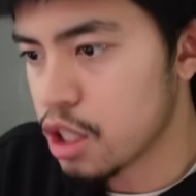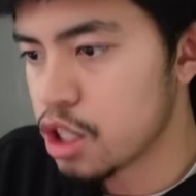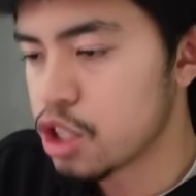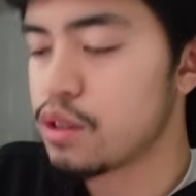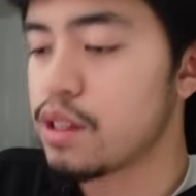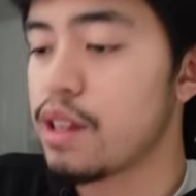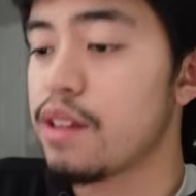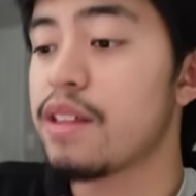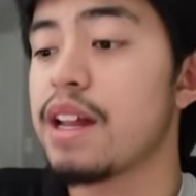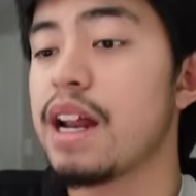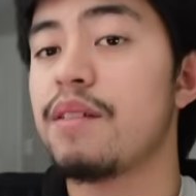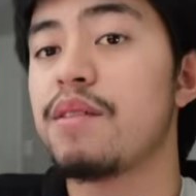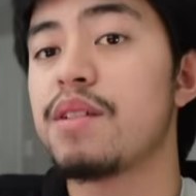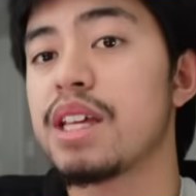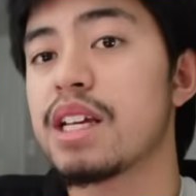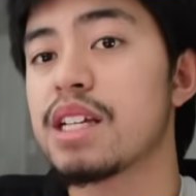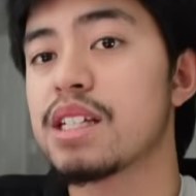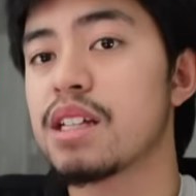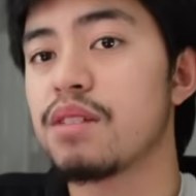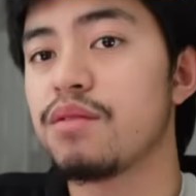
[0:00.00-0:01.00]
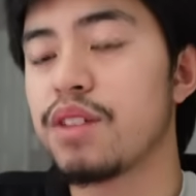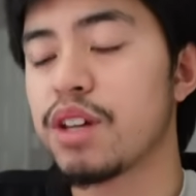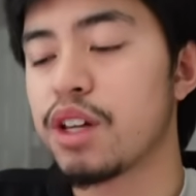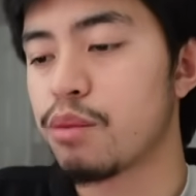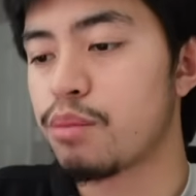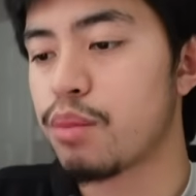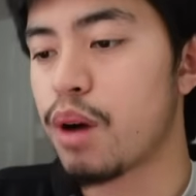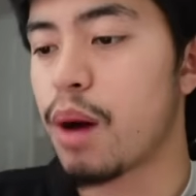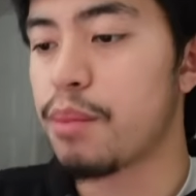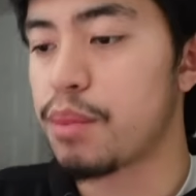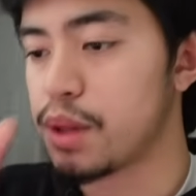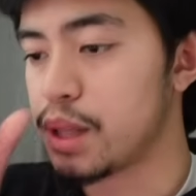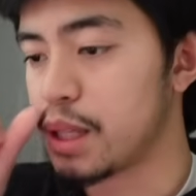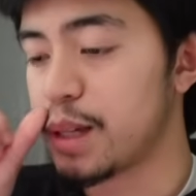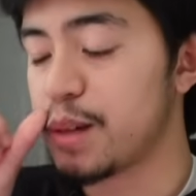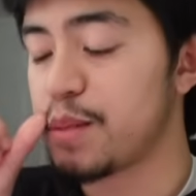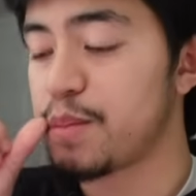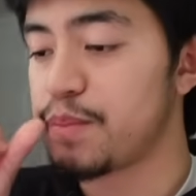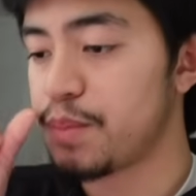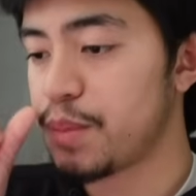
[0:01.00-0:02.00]
So now that everything is configured
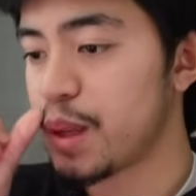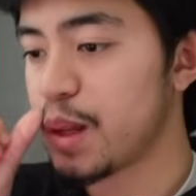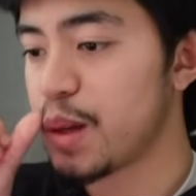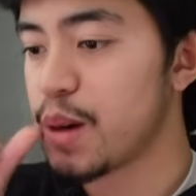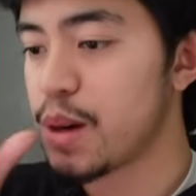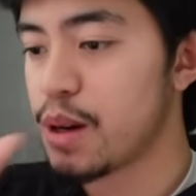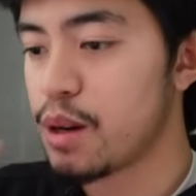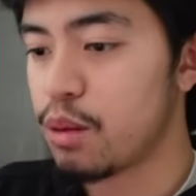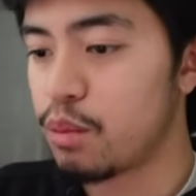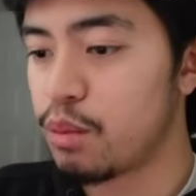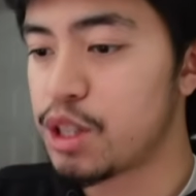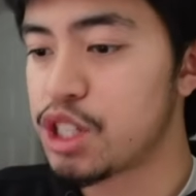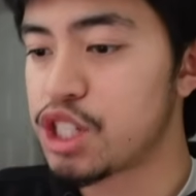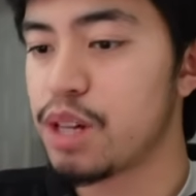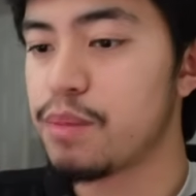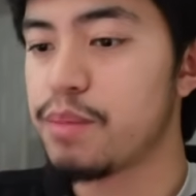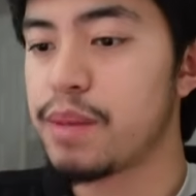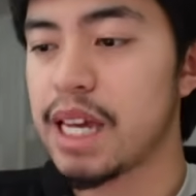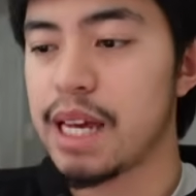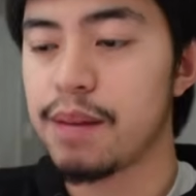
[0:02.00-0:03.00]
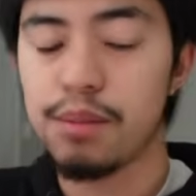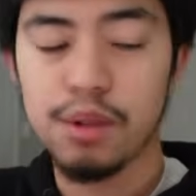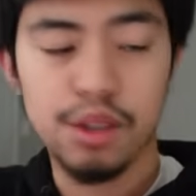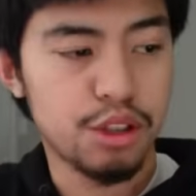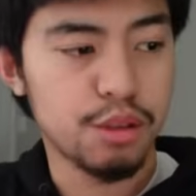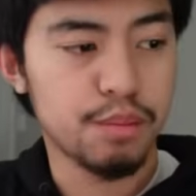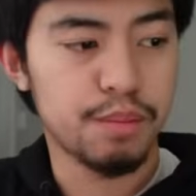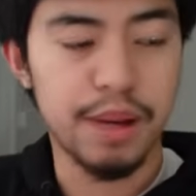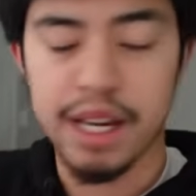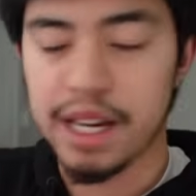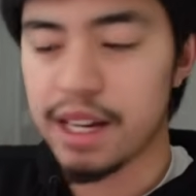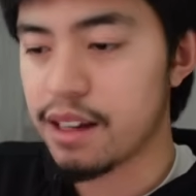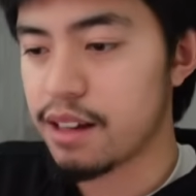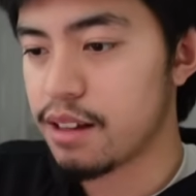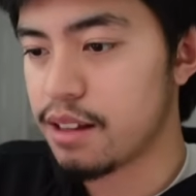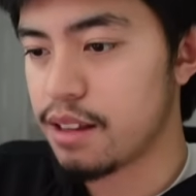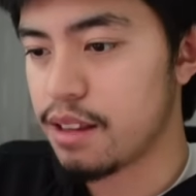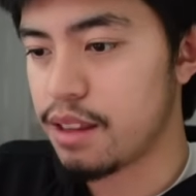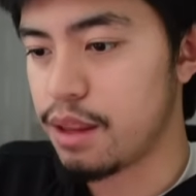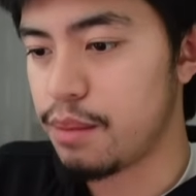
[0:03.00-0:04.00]
properly, we should be able to ping
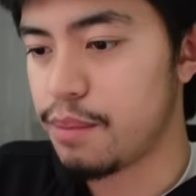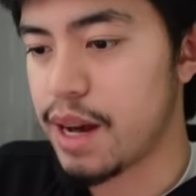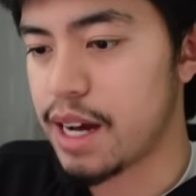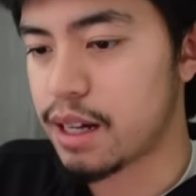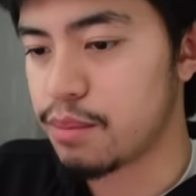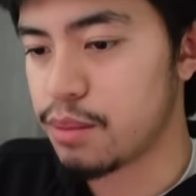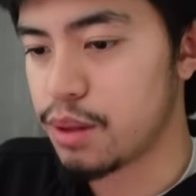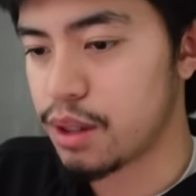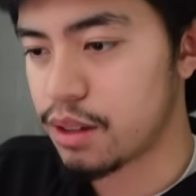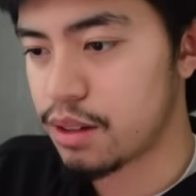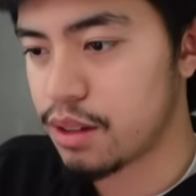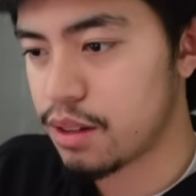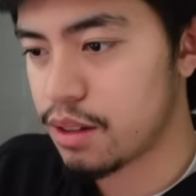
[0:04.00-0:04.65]
the MacBook.